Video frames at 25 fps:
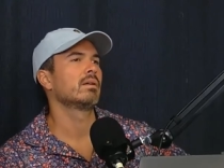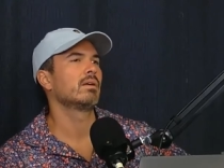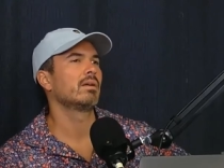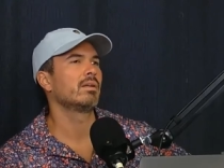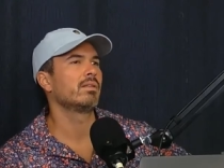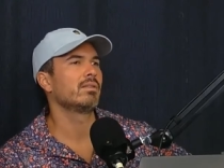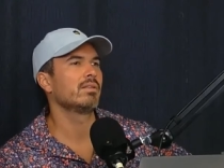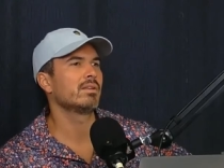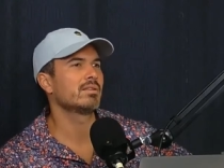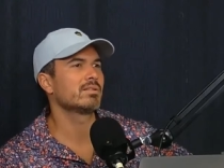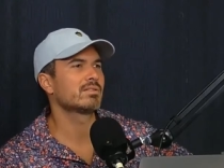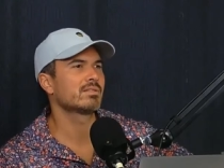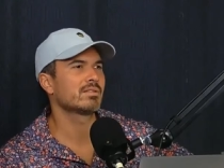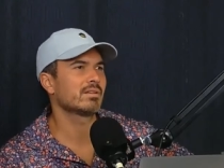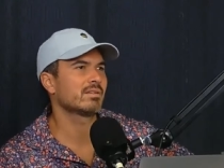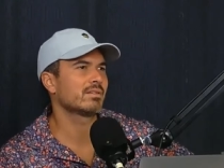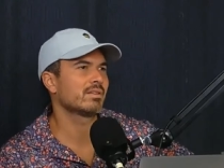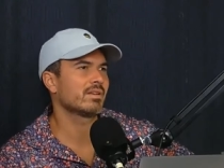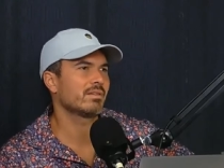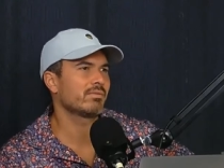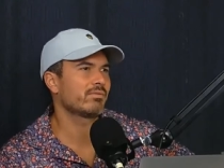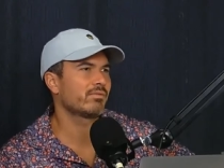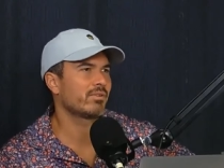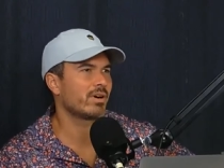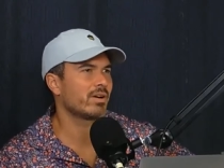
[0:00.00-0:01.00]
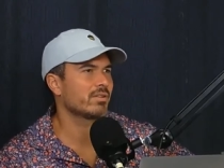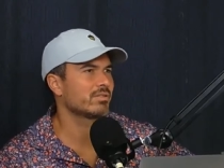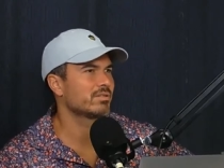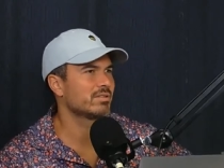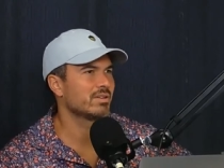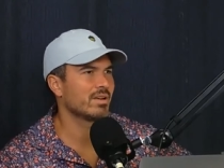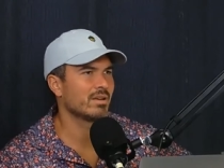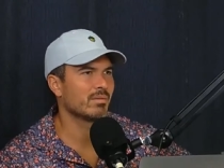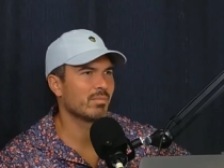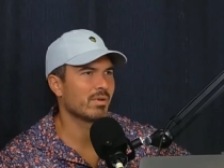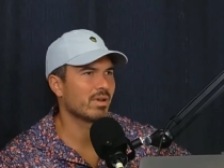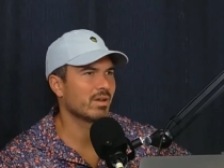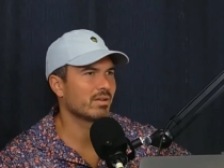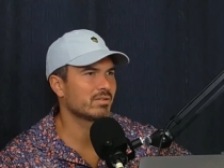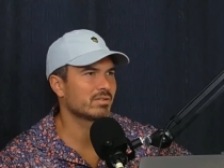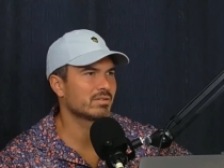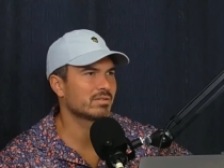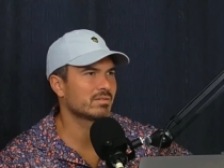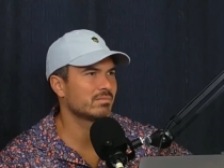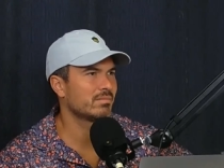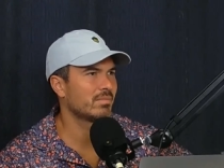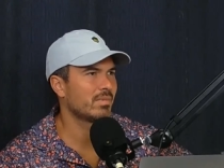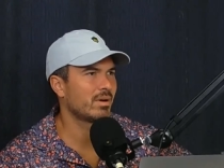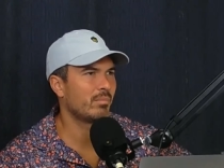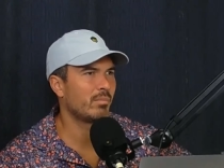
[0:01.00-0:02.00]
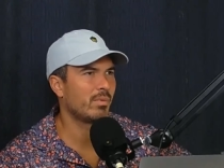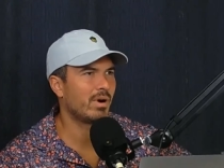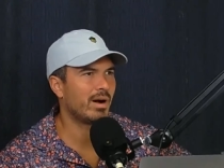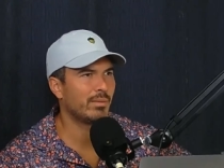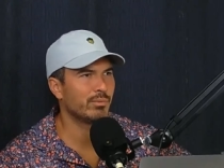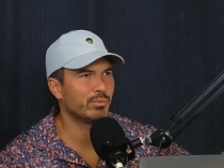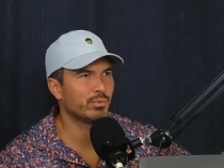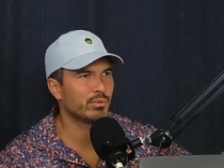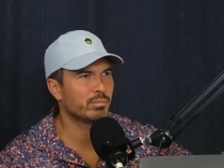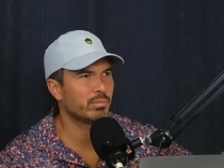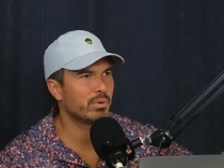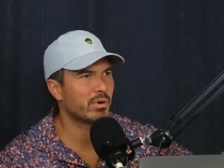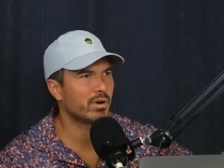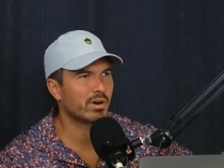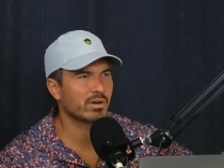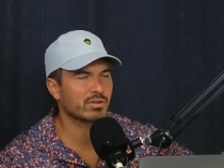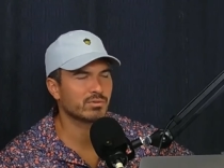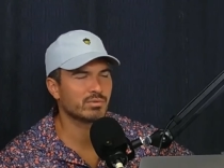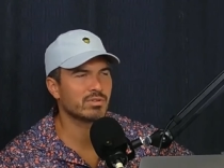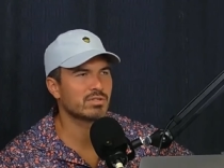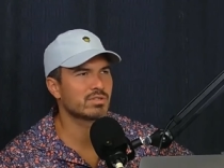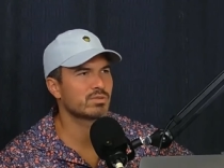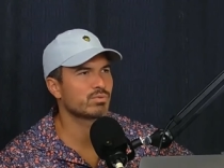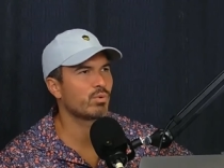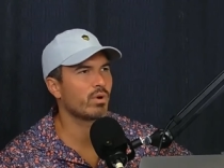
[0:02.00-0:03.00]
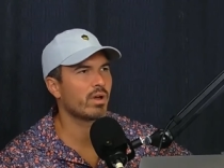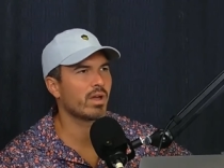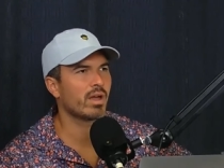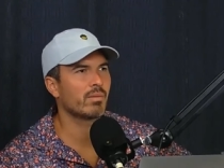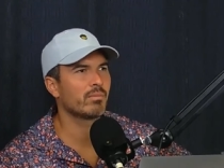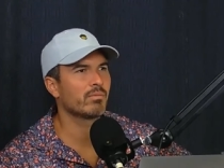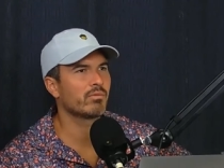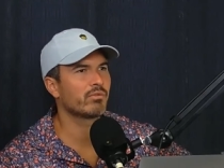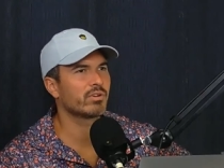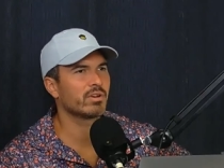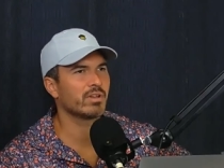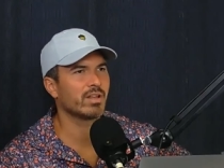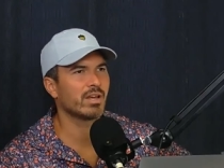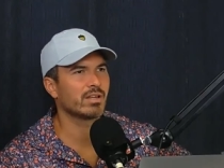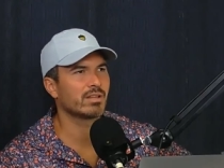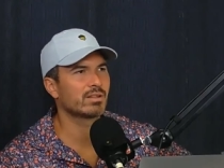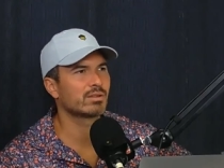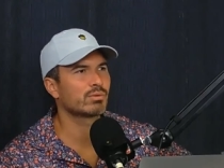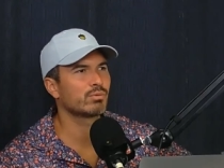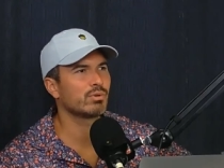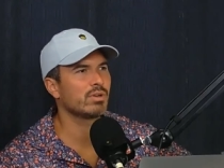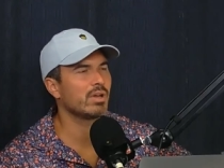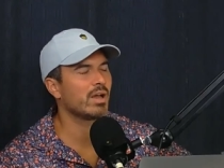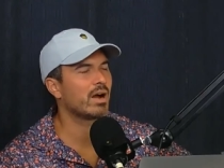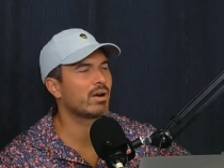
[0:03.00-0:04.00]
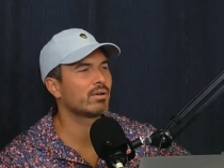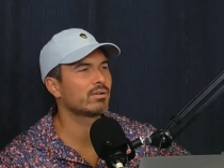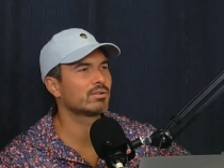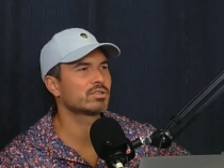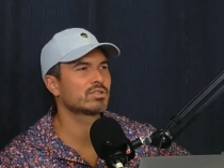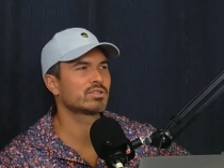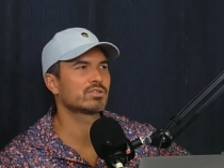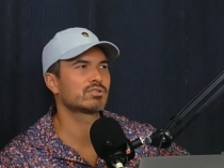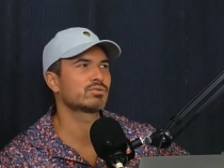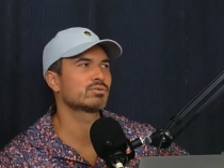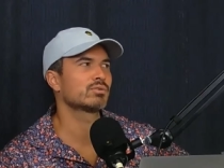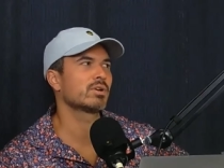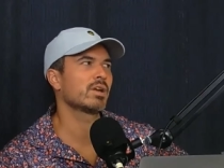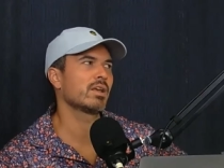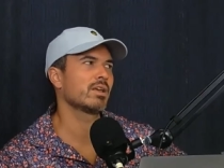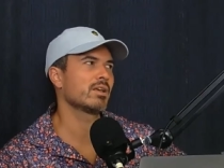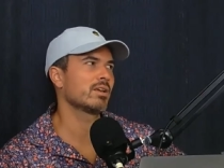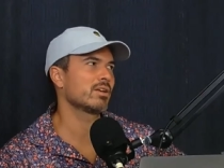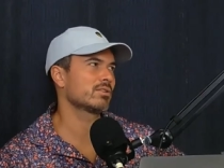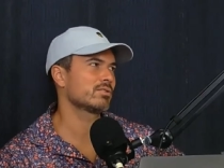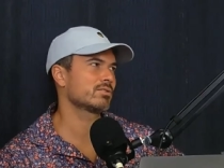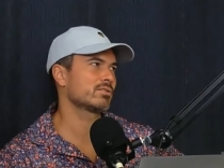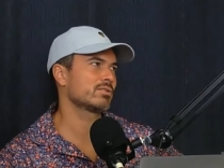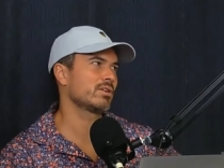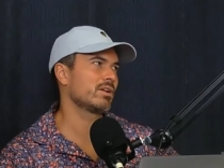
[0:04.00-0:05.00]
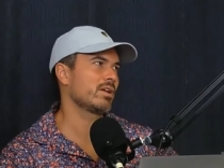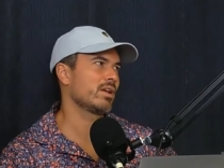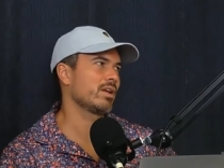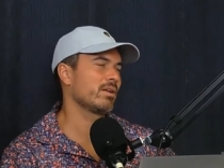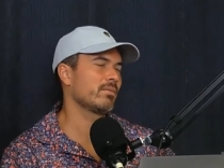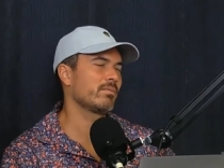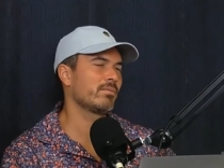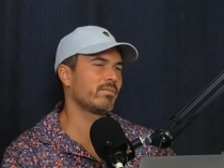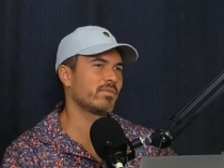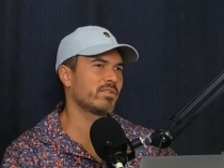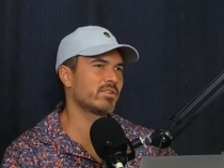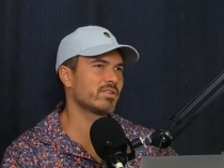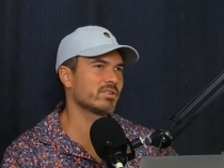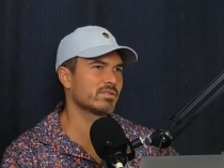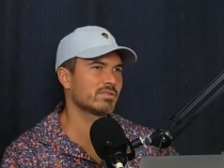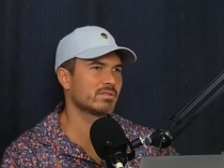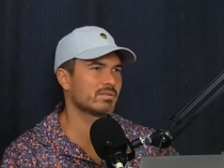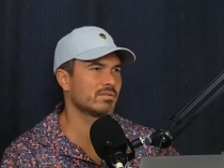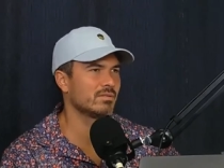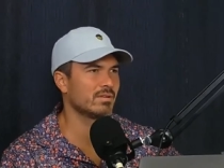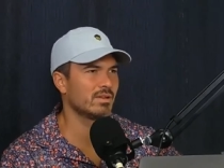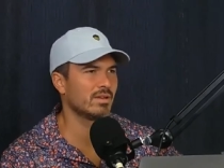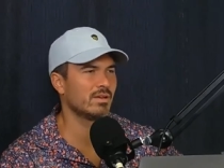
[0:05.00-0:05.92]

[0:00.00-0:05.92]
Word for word: And then Sunday, Father's Day, man, just I'm mobbed with parks. We swam for like three hours straight yesterday. Just he